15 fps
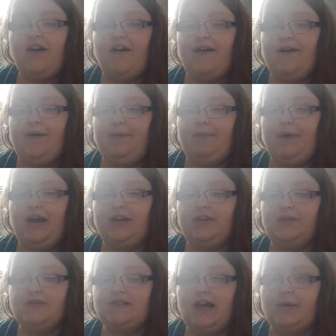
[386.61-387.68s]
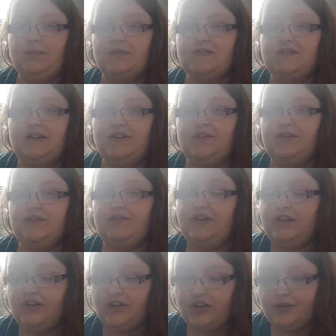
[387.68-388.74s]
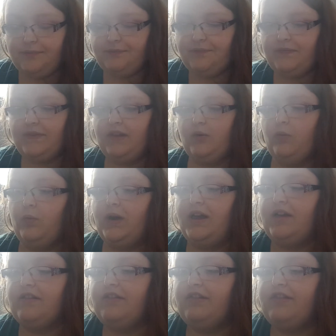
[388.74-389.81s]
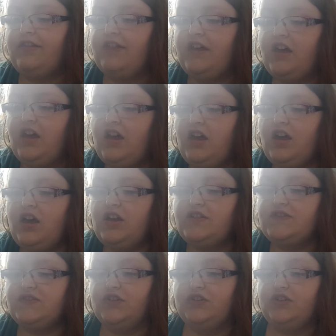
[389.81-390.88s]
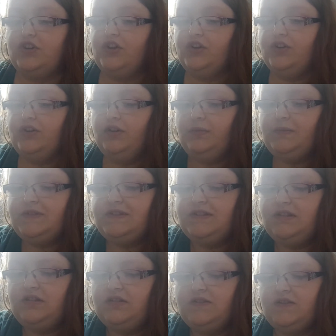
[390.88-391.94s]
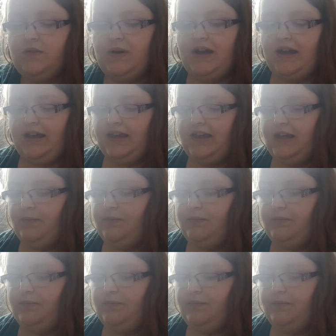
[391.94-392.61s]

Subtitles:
I use apple cider vinegar with certain herbs, so I keep